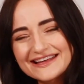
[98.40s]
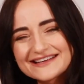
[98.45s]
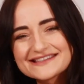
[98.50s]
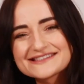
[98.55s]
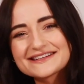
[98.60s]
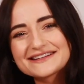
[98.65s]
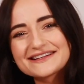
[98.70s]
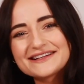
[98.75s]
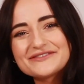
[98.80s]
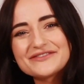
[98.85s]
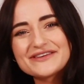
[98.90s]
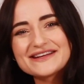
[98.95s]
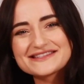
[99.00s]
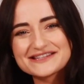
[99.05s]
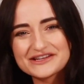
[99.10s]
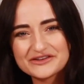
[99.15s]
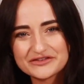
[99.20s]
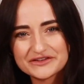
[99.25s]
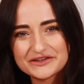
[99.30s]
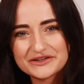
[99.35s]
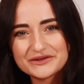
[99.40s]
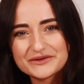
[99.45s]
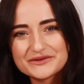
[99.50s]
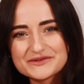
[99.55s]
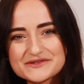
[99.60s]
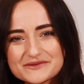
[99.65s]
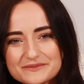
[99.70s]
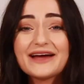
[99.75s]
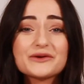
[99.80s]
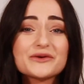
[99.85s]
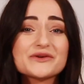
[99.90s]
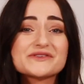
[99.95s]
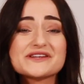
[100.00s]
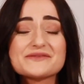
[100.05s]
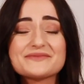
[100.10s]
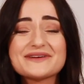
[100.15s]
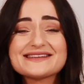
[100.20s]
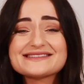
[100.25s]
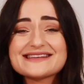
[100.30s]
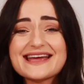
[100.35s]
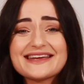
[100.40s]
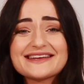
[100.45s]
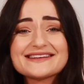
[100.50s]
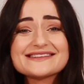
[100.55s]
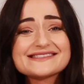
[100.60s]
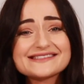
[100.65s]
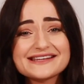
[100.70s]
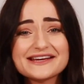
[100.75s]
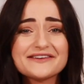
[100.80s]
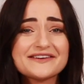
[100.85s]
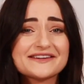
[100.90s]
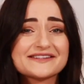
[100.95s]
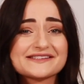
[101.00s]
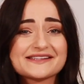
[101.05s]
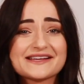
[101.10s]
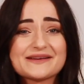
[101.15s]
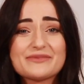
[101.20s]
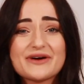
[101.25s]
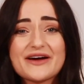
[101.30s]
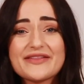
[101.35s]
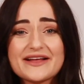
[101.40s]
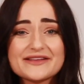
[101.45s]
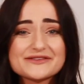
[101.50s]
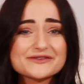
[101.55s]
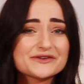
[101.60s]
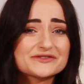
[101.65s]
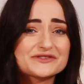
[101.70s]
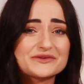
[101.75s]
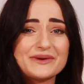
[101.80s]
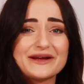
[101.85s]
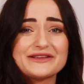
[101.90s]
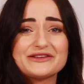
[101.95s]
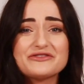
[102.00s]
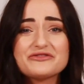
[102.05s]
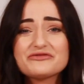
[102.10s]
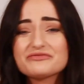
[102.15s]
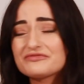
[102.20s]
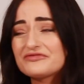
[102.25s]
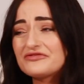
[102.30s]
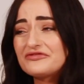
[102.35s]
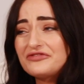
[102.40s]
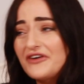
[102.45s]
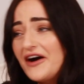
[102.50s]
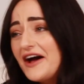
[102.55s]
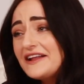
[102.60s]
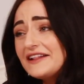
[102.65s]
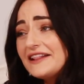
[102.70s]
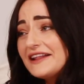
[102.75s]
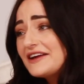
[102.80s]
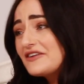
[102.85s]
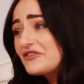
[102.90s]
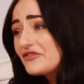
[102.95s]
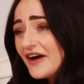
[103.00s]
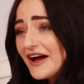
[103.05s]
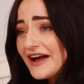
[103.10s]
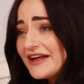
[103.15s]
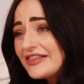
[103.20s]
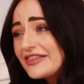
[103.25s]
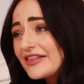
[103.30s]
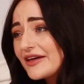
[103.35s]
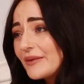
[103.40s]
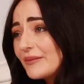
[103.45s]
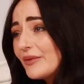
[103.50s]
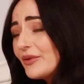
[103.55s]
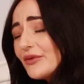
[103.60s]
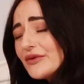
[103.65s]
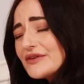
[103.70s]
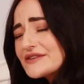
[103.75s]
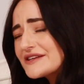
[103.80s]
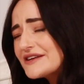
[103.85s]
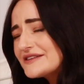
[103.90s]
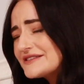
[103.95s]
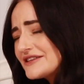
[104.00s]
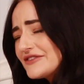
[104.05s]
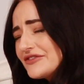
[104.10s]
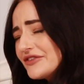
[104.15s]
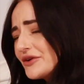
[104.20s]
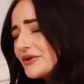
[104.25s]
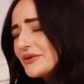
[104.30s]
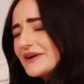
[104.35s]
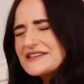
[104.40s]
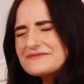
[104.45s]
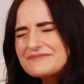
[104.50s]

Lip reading: is a little bit difficult. And also being taken seriously by that doctor when you finally find them, also difficult.